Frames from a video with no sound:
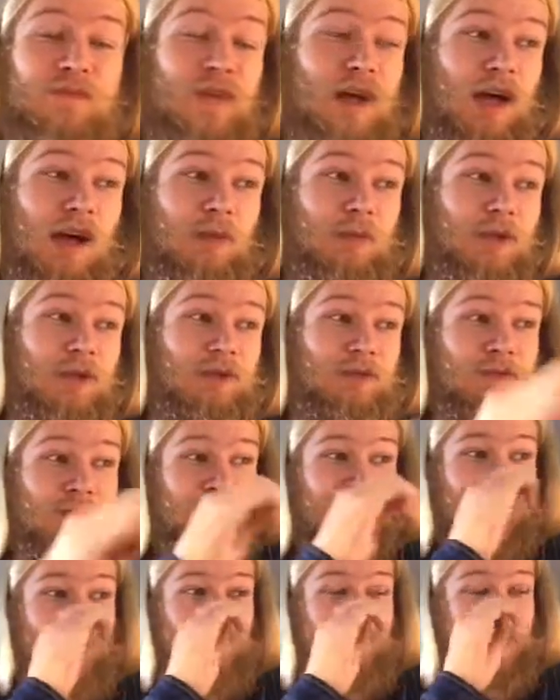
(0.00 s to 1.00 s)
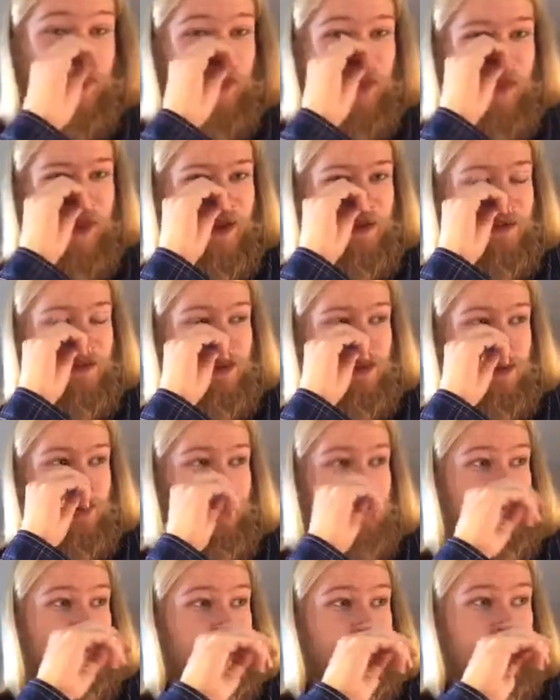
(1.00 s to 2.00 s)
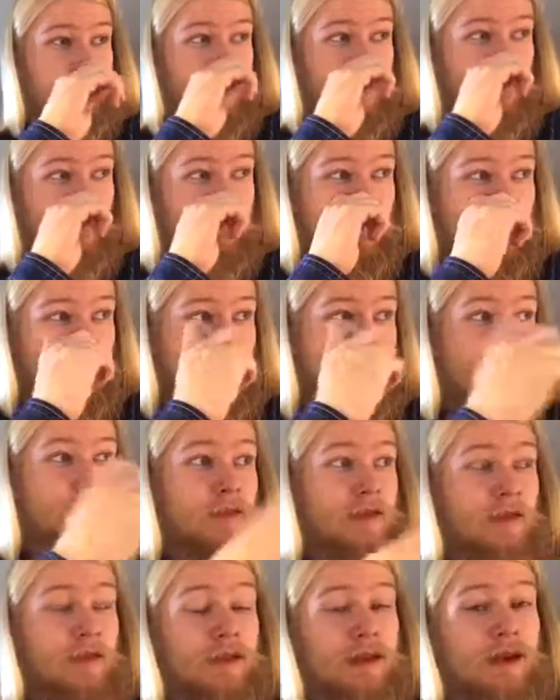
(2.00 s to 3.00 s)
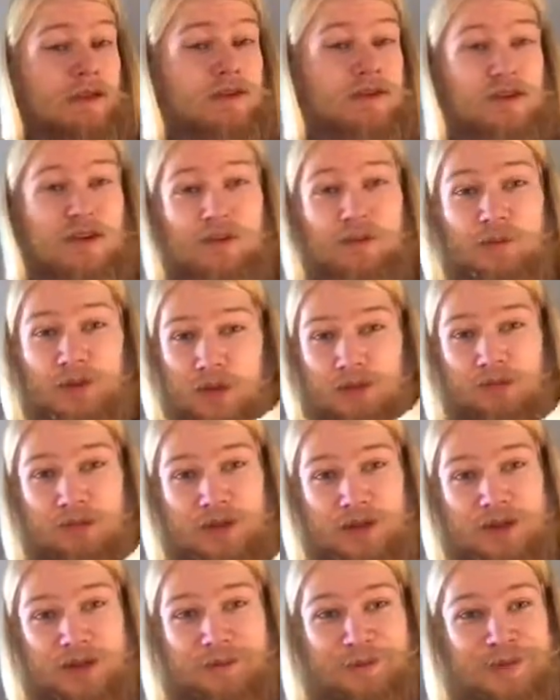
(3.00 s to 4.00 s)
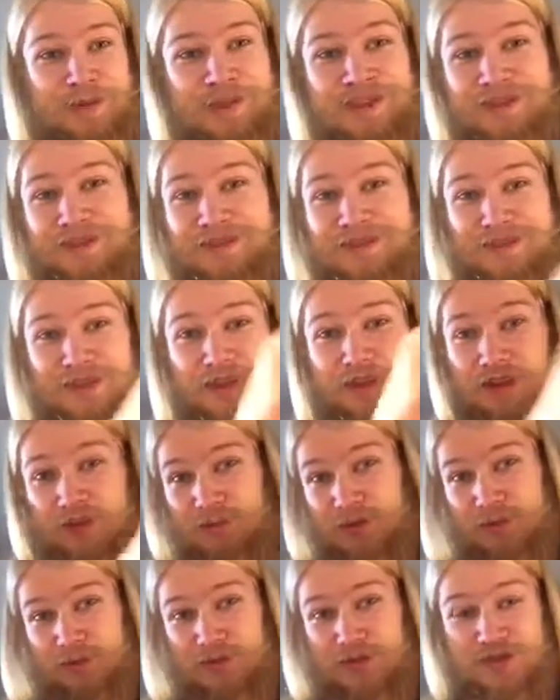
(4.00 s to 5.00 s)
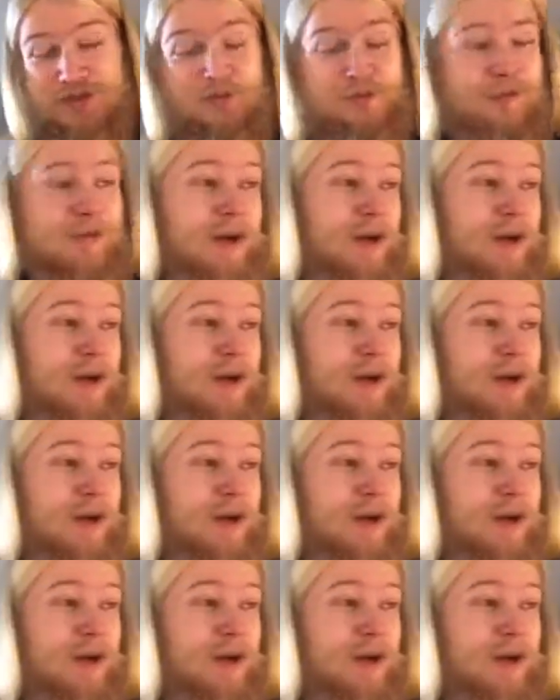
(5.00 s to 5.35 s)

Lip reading: Adamol? That is a good question. I talked a bit with Adamol and they're a great person.